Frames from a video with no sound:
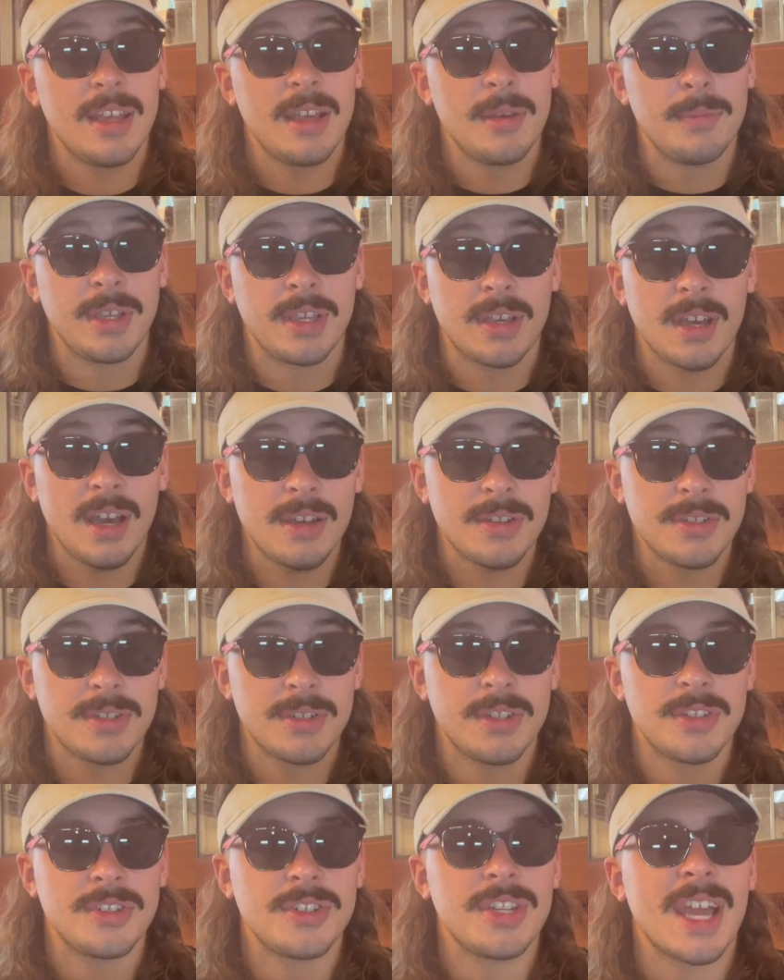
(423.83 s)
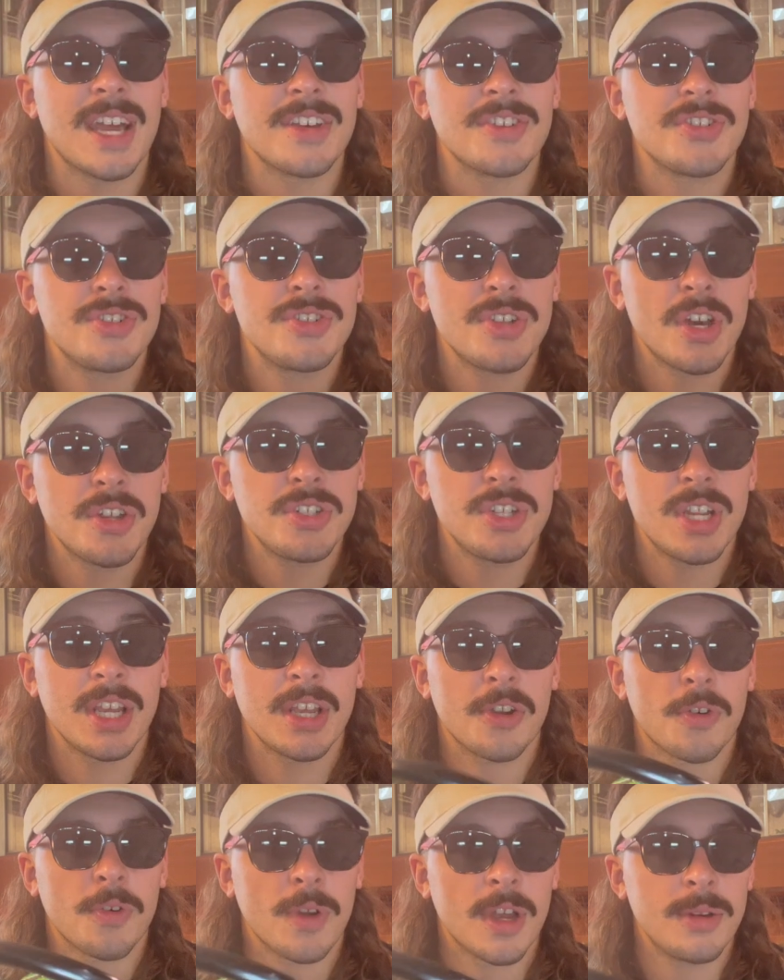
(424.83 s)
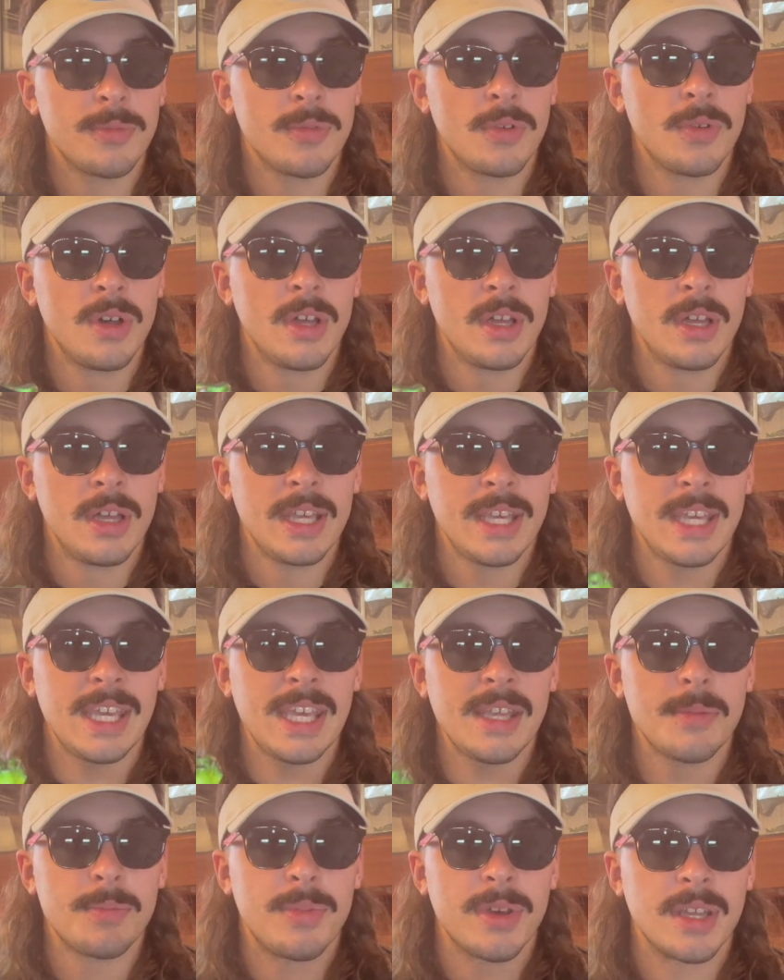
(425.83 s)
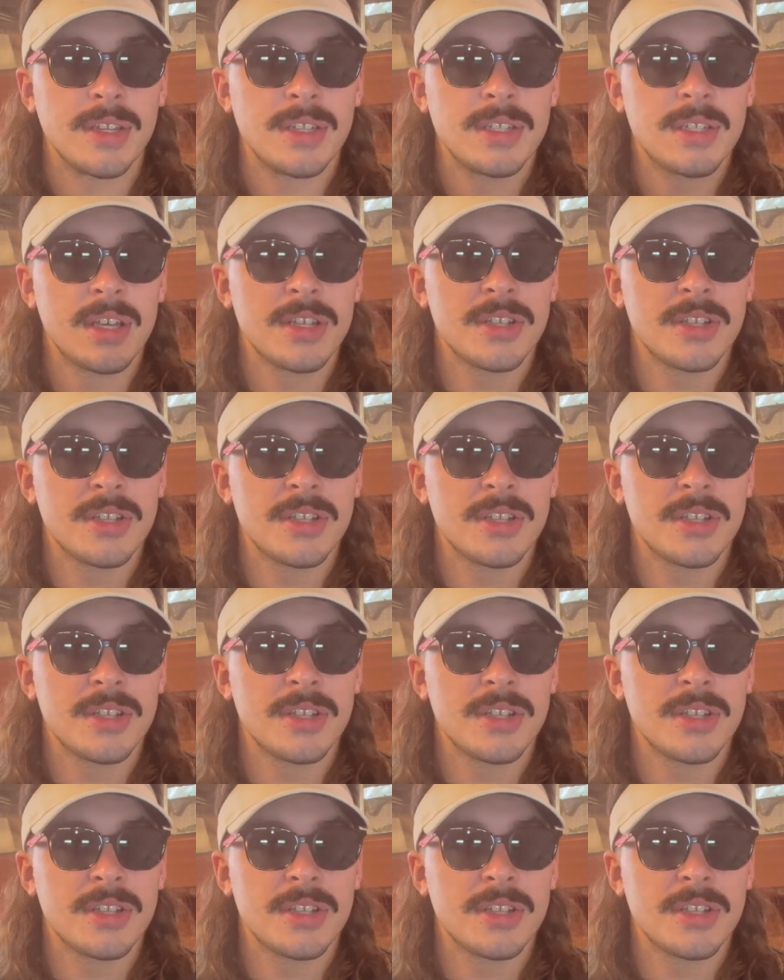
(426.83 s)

because she has such incredible heat pits,